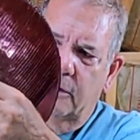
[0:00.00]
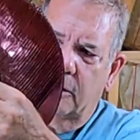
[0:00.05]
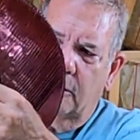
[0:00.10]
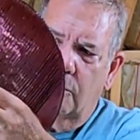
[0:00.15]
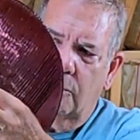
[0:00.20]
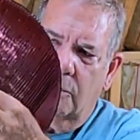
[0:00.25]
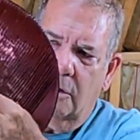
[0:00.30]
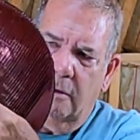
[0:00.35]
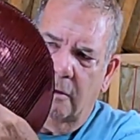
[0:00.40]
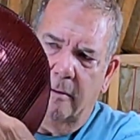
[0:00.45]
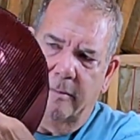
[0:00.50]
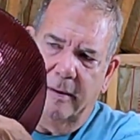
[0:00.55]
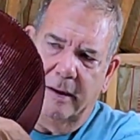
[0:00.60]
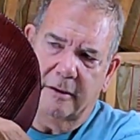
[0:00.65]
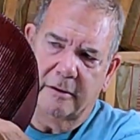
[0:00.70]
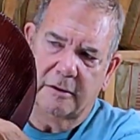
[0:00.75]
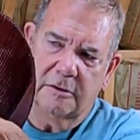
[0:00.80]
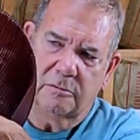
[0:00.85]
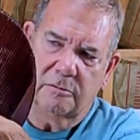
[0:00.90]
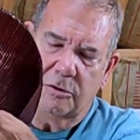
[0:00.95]
putting a hook on the back
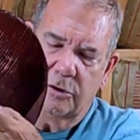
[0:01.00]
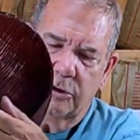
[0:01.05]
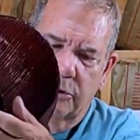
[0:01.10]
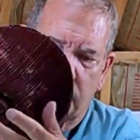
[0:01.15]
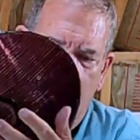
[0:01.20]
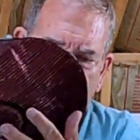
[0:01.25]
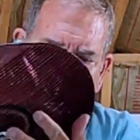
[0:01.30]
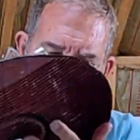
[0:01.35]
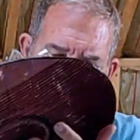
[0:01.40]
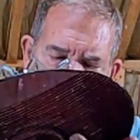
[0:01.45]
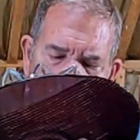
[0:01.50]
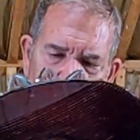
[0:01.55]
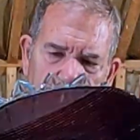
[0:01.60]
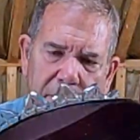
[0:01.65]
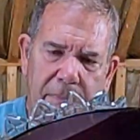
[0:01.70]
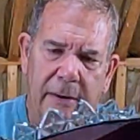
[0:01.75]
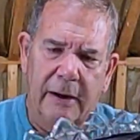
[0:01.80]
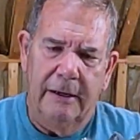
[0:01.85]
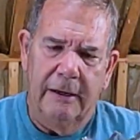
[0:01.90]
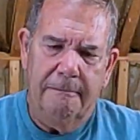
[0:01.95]
of this one too.
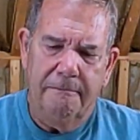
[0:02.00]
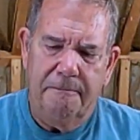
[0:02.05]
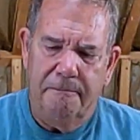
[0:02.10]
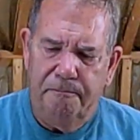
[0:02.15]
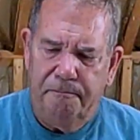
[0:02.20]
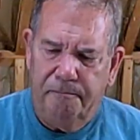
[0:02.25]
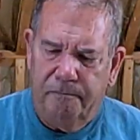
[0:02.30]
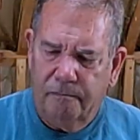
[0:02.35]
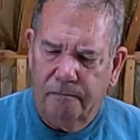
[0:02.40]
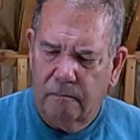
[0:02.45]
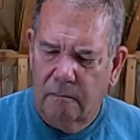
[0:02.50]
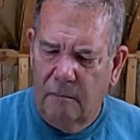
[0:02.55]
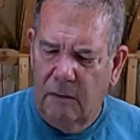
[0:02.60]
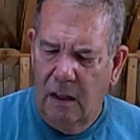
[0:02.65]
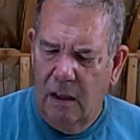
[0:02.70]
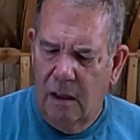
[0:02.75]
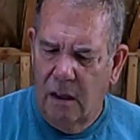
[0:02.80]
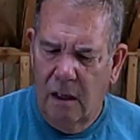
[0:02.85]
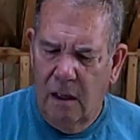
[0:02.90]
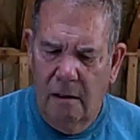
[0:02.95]
But
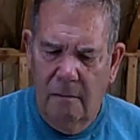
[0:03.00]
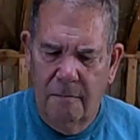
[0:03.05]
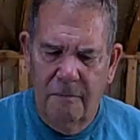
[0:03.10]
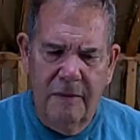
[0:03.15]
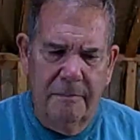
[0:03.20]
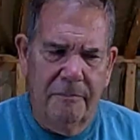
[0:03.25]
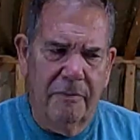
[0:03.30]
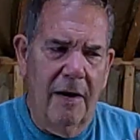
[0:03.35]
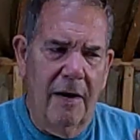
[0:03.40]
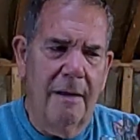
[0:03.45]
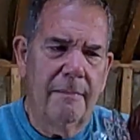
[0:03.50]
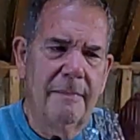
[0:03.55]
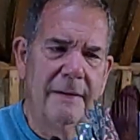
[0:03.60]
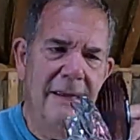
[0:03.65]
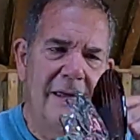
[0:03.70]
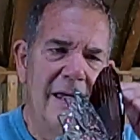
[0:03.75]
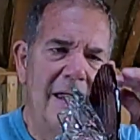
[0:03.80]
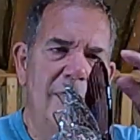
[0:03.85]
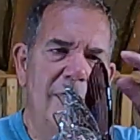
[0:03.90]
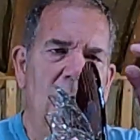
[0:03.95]
the problem
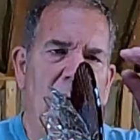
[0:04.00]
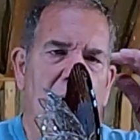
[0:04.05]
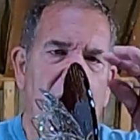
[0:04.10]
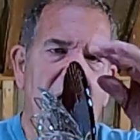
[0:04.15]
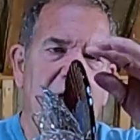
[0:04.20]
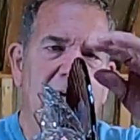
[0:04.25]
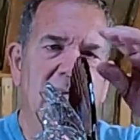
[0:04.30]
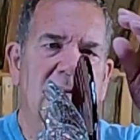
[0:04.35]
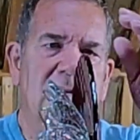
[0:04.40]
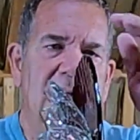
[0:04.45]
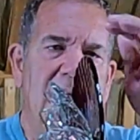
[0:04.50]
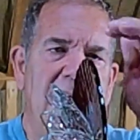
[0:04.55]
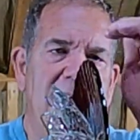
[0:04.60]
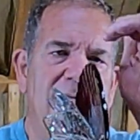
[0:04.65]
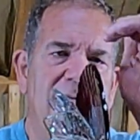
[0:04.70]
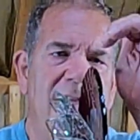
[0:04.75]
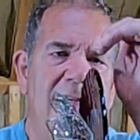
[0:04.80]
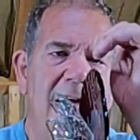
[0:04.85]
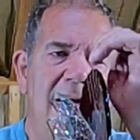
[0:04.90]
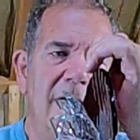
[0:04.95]
again was,
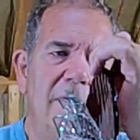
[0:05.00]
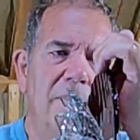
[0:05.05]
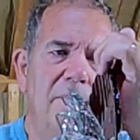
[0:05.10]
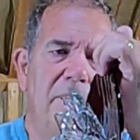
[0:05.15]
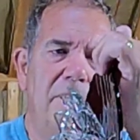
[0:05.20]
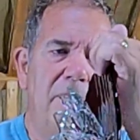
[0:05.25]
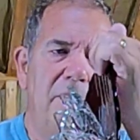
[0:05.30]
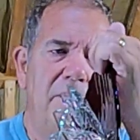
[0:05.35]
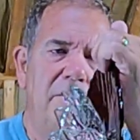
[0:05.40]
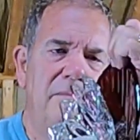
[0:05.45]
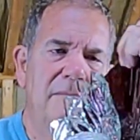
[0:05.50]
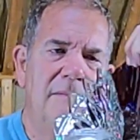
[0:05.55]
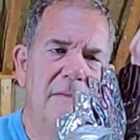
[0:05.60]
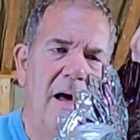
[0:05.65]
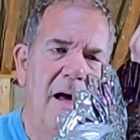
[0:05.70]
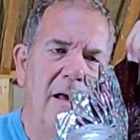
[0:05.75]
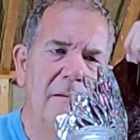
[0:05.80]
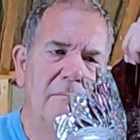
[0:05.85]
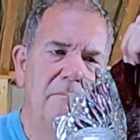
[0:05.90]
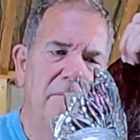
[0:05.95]
if that
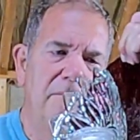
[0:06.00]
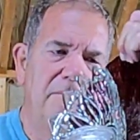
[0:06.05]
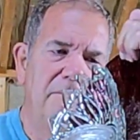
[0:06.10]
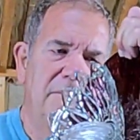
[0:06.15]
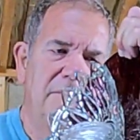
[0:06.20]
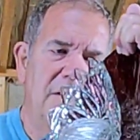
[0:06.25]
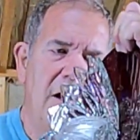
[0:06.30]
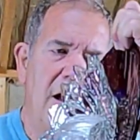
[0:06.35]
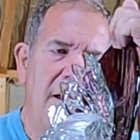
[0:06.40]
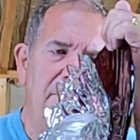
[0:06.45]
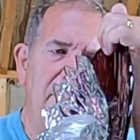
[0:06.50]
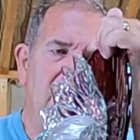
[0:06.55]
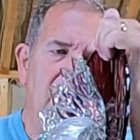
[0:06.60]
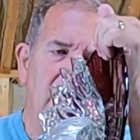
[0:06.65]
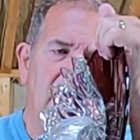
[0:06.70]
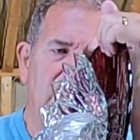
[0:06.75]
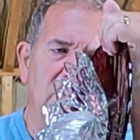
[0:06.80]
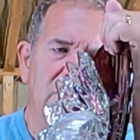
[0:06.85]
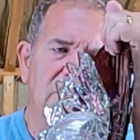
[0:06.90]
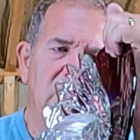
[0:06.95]
top
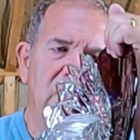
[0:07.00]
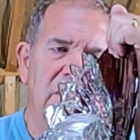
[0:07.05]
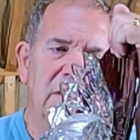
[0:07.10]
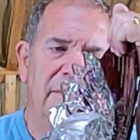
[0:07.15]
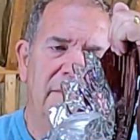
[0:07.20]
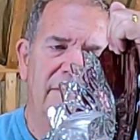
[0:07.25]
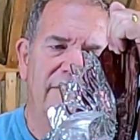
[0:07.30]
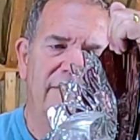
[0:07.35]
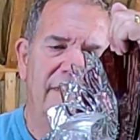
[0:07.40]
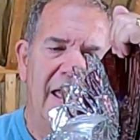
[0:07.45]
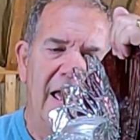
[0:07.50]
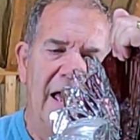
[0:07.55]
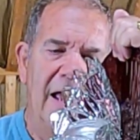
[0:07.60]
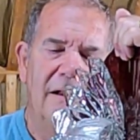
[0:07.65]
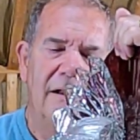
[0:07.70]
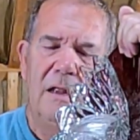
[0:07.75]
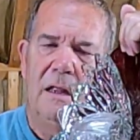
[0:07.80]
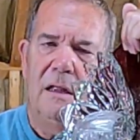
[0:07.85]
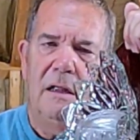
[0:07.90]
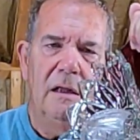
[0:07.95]
part was going to be
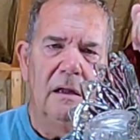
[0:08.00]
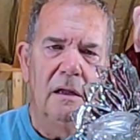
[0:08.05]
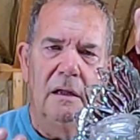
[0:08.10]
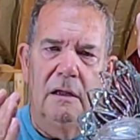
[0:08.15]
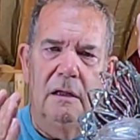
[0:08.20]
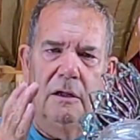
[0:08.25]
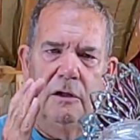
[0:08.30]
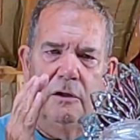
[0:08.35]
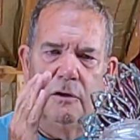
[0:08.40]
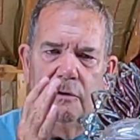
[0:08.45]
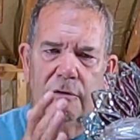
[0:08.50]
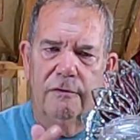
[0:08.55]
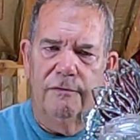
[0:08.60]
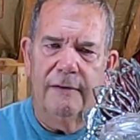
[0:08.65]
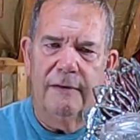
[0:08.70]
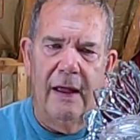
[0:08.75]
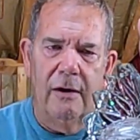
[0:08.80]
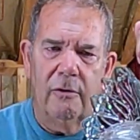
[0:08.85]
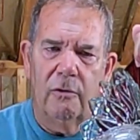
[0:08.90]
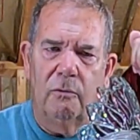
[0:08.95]
flat, your
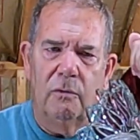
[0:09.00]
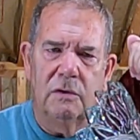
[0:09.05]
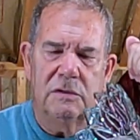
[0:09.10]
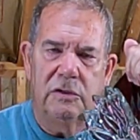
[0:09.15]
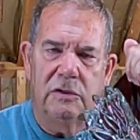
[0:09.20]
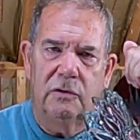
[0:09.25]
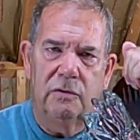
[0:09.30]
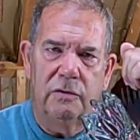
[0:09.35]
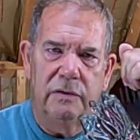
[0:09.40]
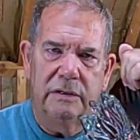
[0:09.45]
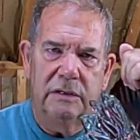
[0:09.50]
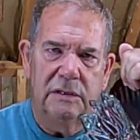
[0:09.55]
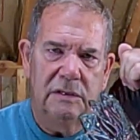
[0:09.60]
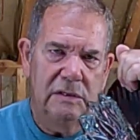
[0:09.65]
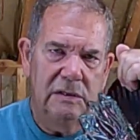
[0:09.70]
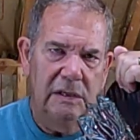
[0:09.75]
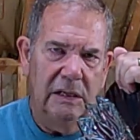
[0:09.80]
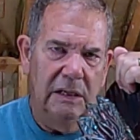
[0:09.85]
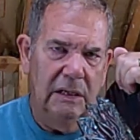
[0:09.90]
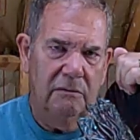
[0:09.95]
flower wasn't going to
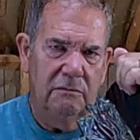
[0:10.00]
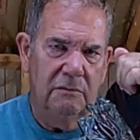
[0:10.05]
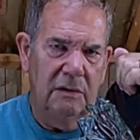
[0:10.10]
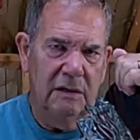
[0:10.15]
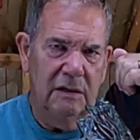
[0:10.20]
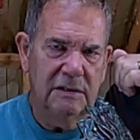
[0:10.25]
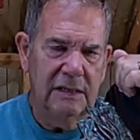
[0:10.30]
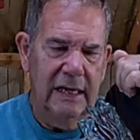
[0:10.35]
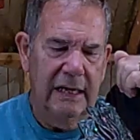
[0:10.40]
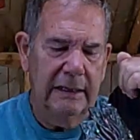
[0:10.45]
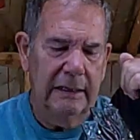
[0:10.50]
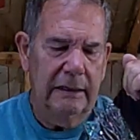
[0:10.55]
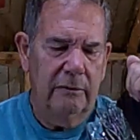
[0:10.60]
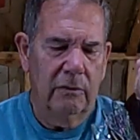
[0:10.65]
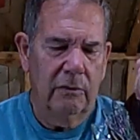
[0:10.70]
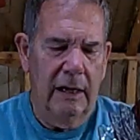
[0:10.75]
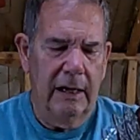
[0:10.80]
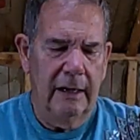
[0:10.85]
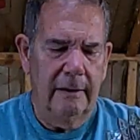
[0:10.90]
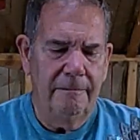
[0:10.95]
sit exactly
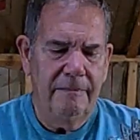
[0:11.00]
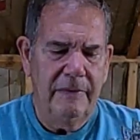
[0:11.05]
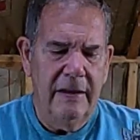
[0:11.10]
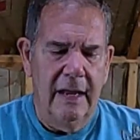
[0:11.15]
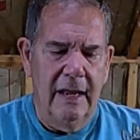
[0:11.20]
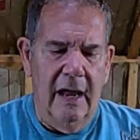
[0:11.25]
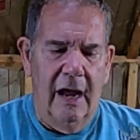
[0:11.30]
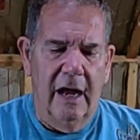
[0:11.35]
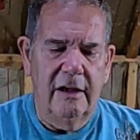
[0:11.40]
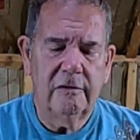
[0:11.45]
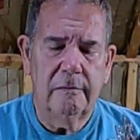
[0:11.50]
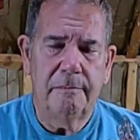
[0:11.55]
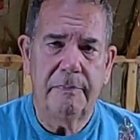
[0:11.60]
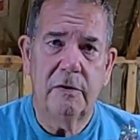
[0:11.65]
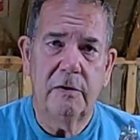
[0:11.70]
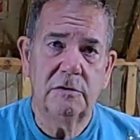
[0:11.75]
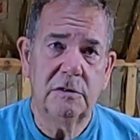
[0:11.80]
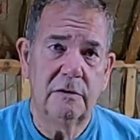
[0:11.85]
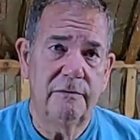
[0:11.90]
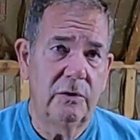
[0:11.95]
right. I
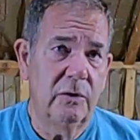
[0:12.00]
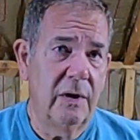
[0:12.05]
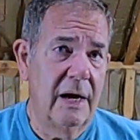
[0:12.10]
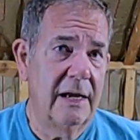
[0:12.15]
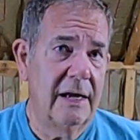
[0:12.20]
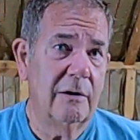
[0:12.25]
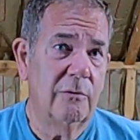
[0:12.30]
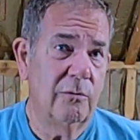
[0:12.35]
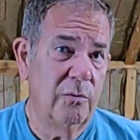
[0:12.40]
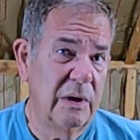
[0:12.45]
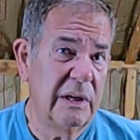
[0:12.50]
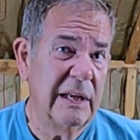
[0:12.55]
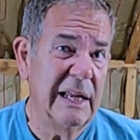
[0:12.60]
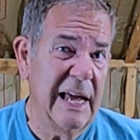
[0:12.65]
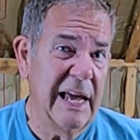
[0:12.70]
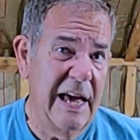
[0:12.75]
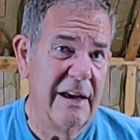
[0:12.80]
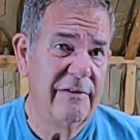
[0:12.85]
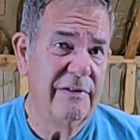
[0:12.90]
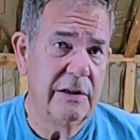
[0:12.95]
suppose if you had a
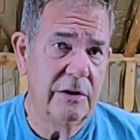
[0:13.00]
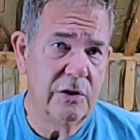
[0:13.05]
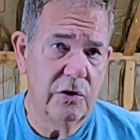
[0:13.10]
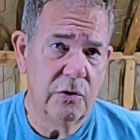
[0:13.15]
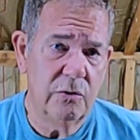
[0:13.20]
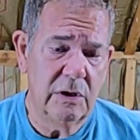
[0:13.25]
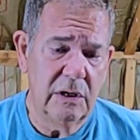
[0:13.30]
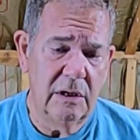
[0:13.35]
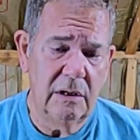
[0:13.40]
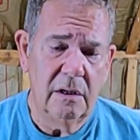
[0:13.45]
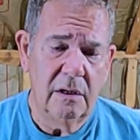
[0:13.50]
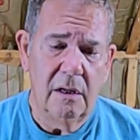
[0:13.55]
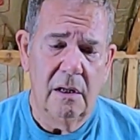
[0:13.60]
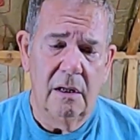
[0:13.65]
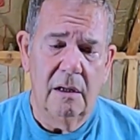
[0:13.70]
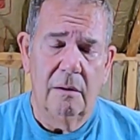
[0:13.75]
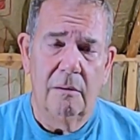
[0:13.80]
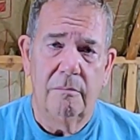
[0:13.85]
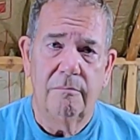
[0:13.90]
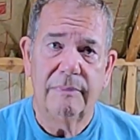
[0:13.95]
really heavy-duty
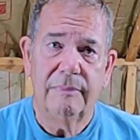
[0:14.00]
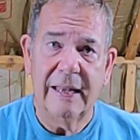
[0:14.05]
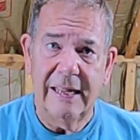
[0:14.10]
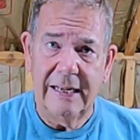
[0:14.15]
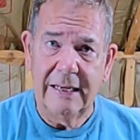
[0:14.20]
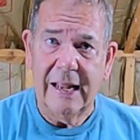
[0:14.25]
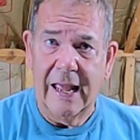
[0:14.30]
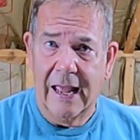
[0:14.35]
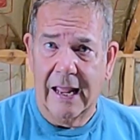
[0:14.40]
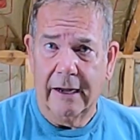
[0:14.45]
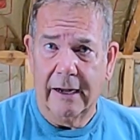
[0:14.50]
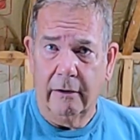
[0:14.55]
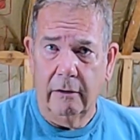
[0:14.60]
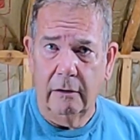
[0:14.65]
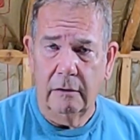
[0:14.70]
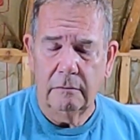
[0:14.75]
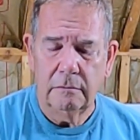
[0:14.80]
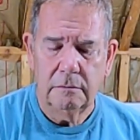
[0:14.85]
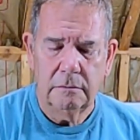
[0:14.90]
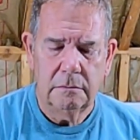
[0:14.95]
plate
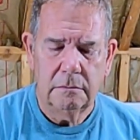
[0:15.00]
hanger,